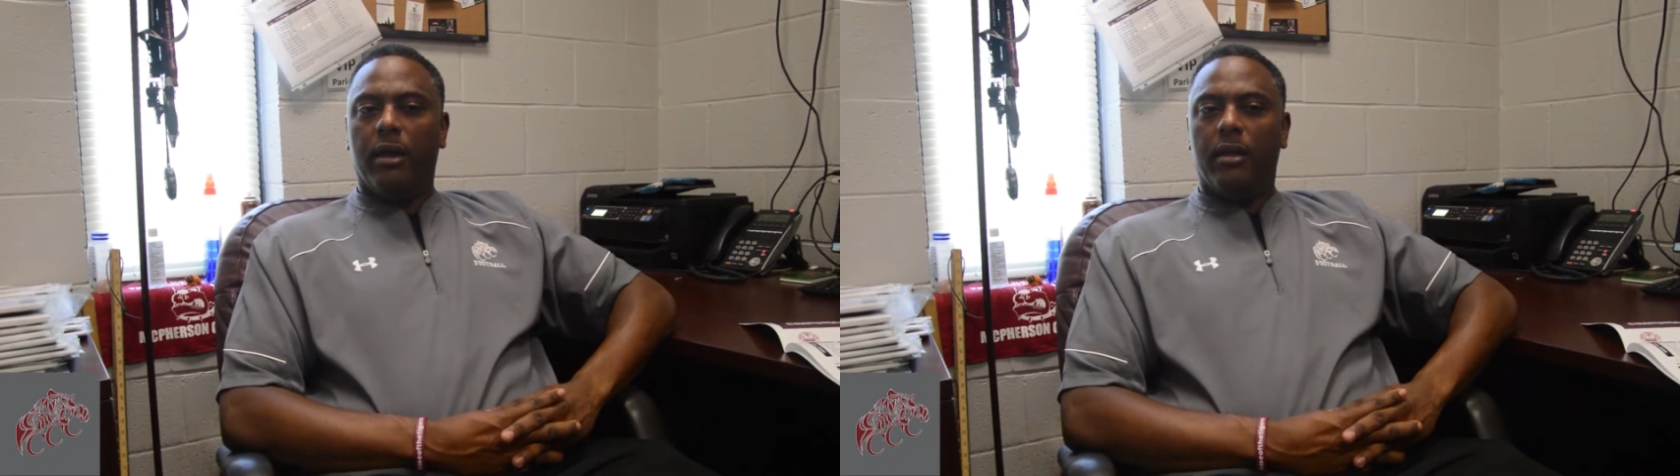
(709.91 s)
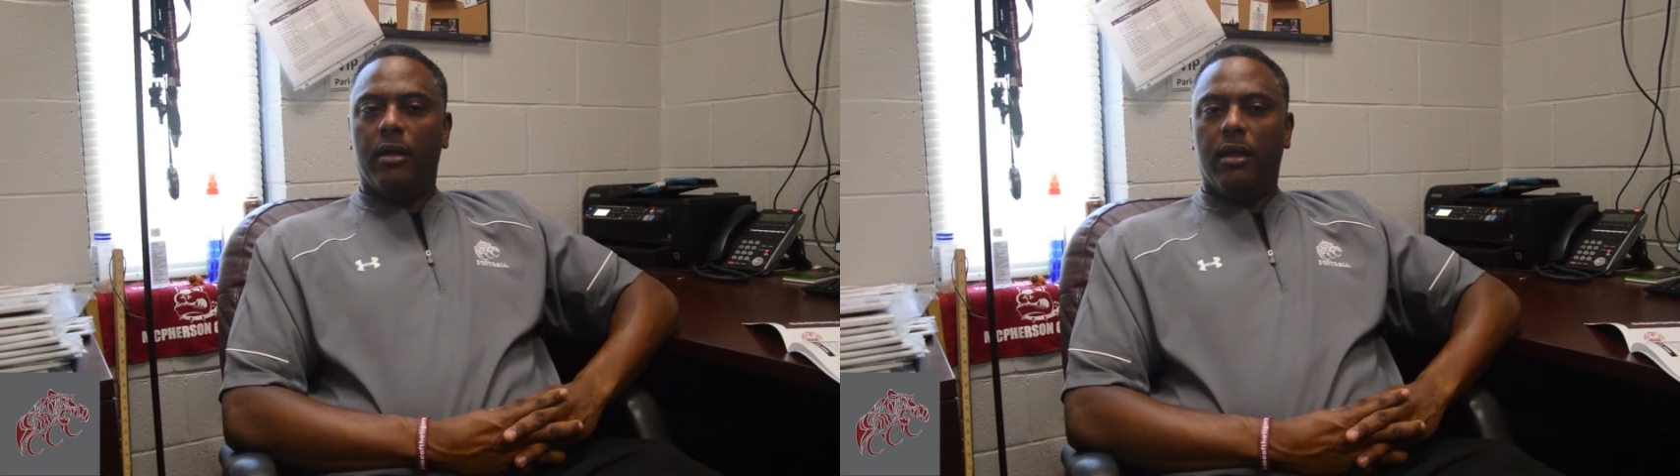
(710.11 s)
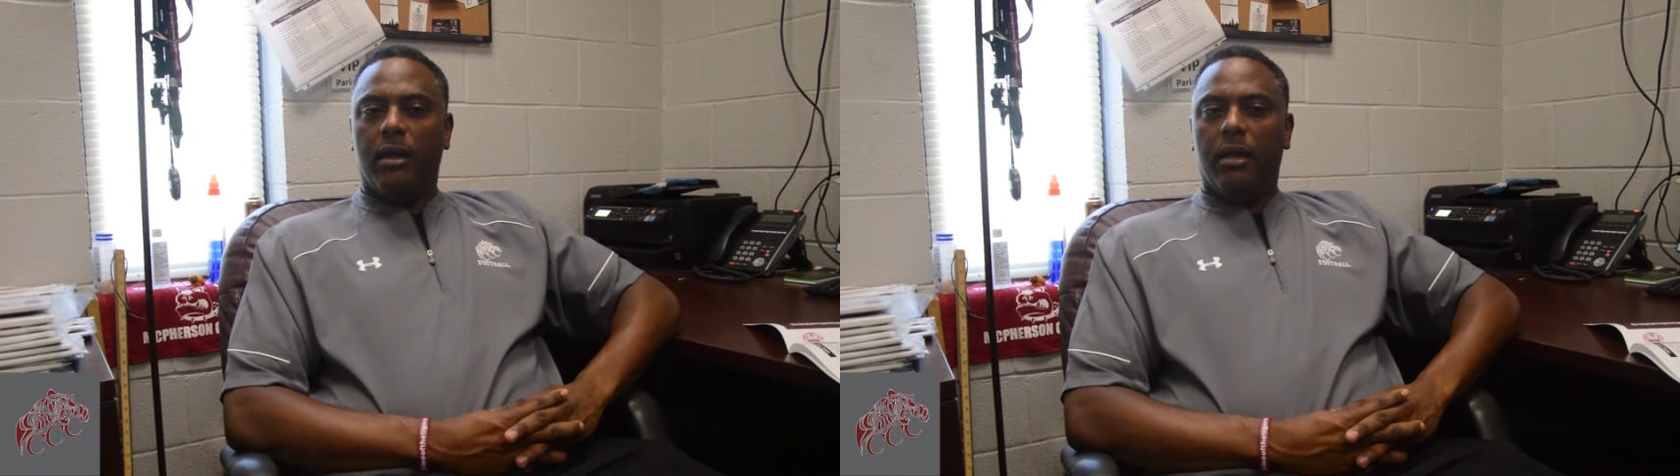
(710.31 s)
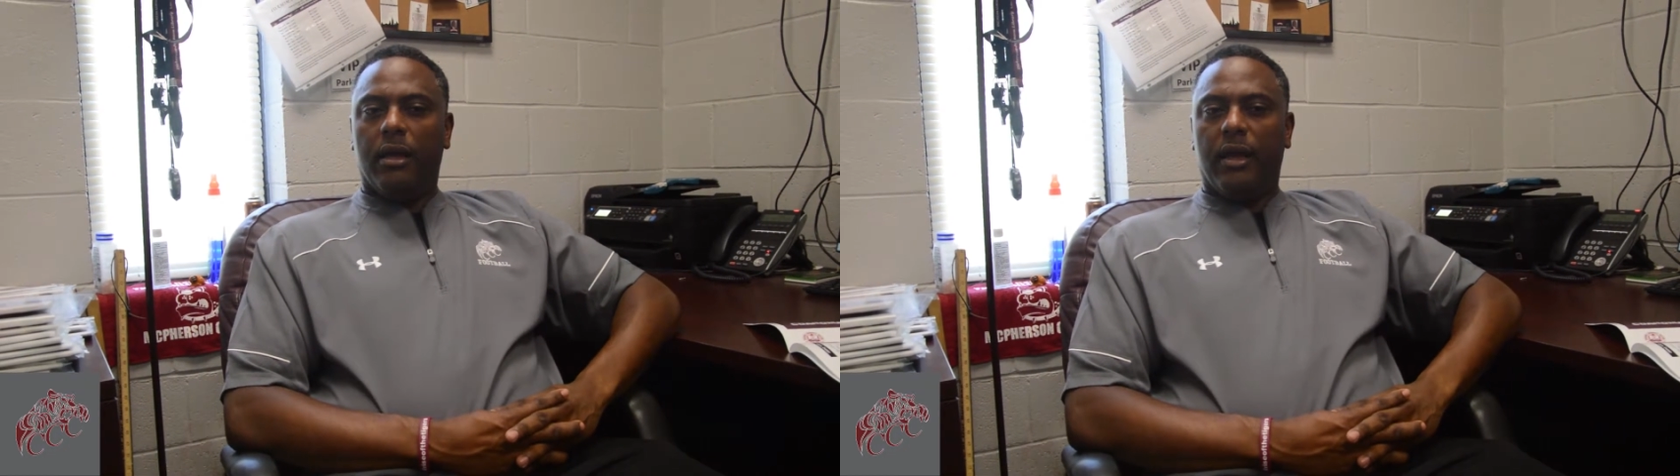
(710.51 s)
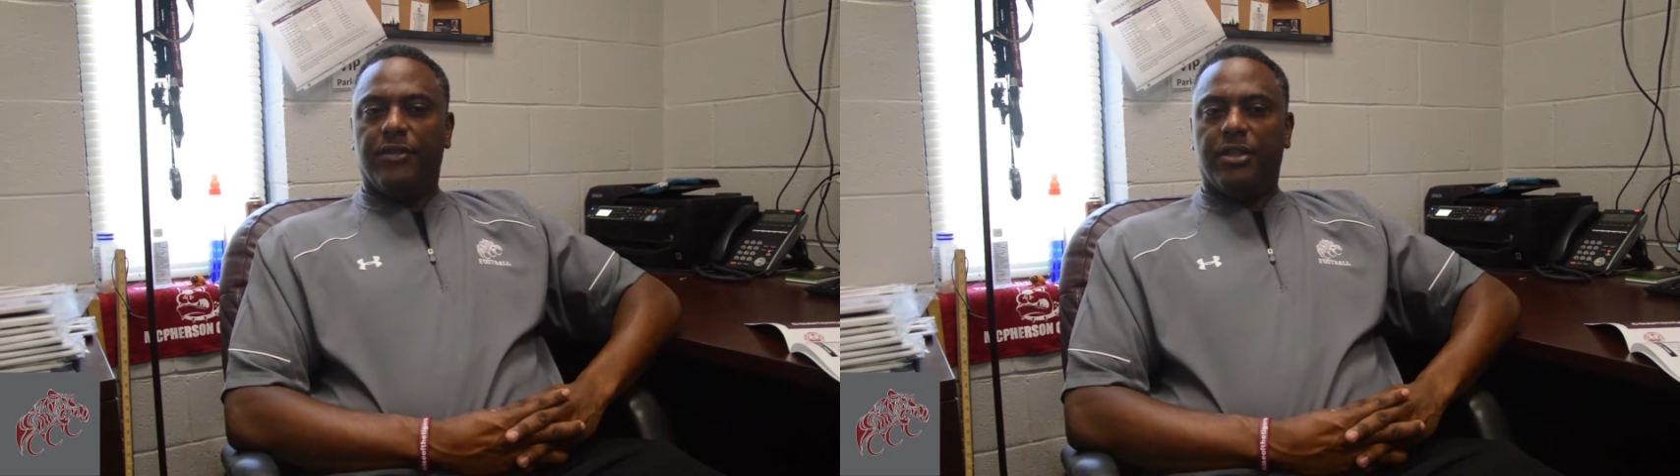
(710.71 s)
and
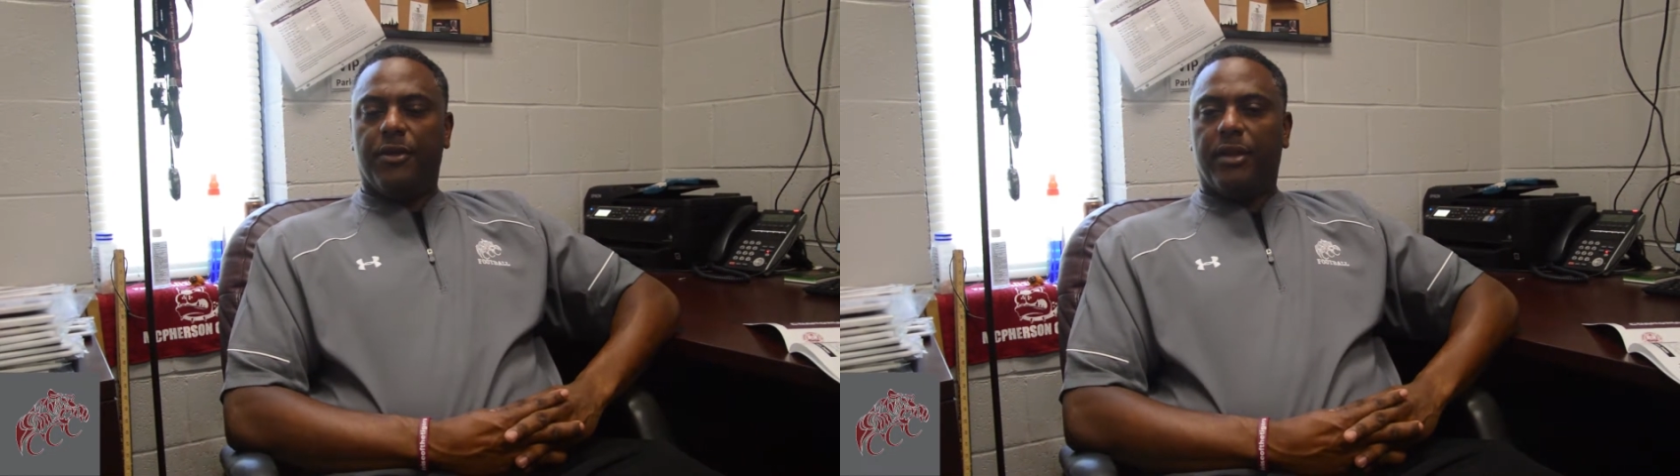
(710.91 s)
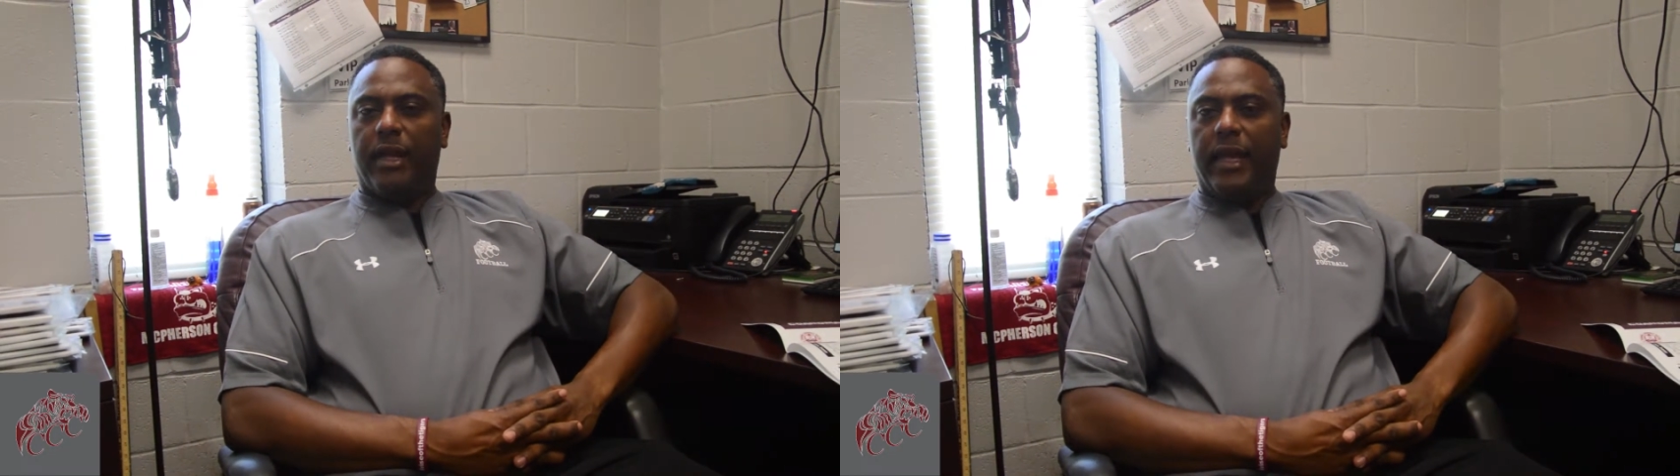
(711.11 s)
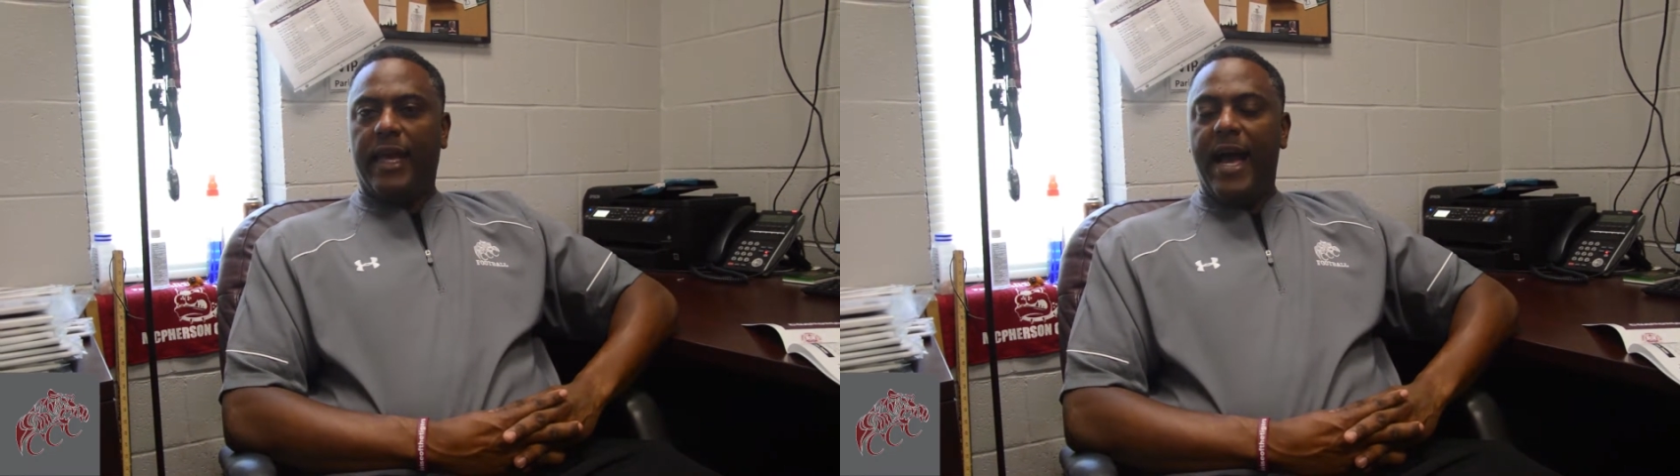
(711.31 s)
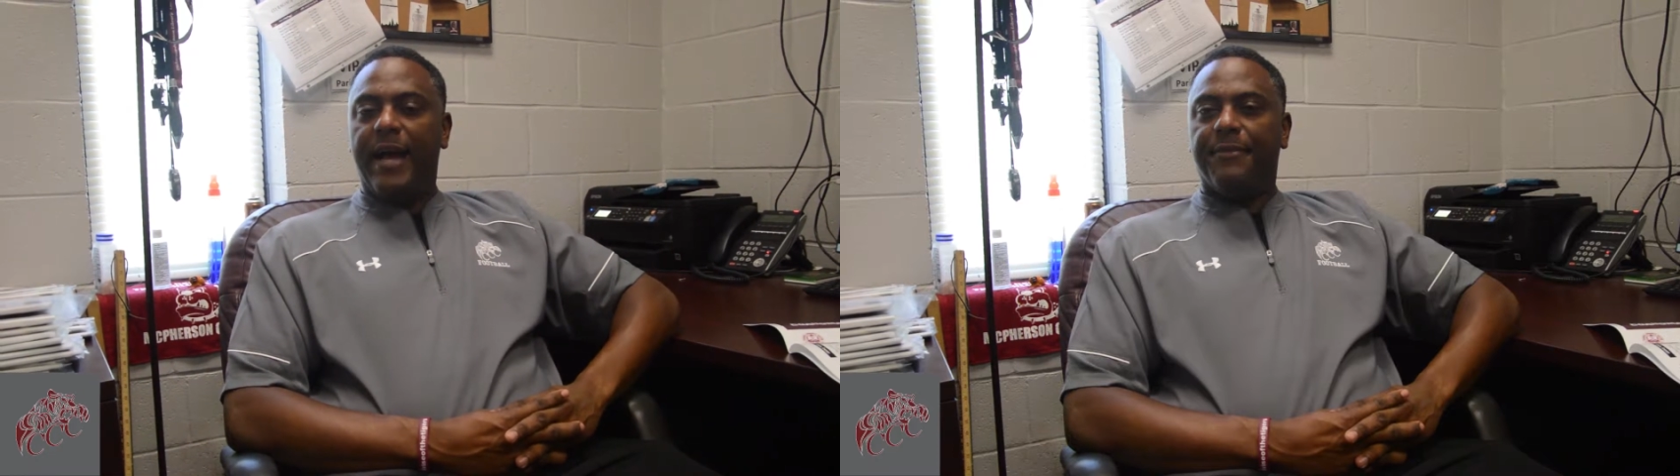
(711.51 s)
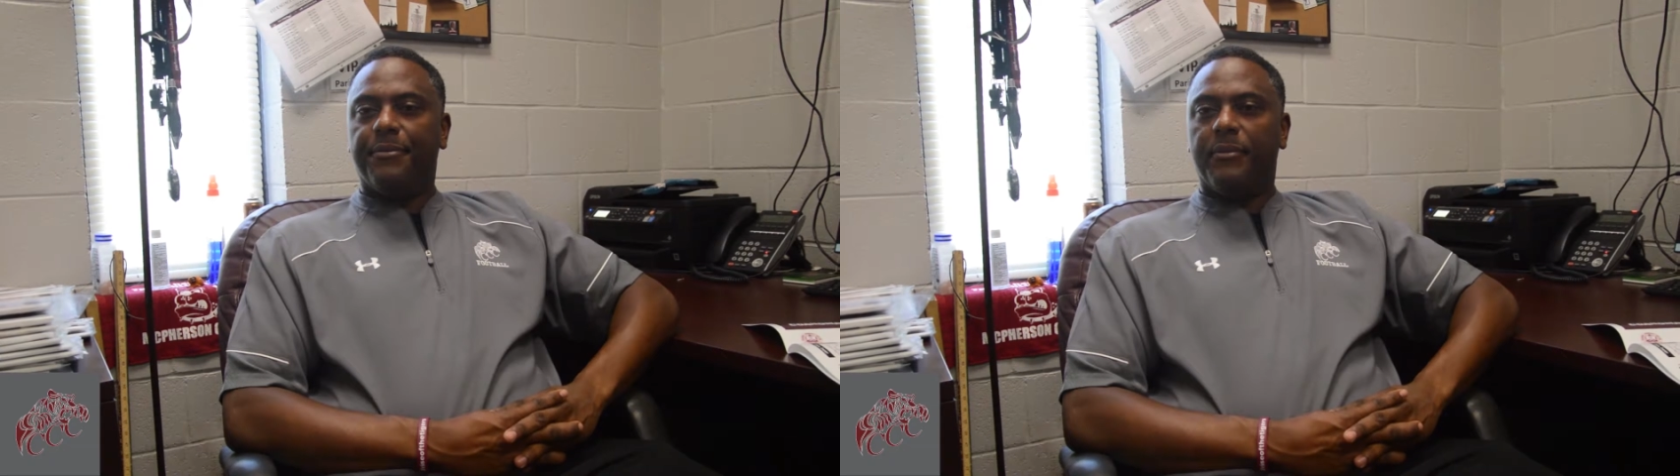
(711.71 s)
give us everything they got.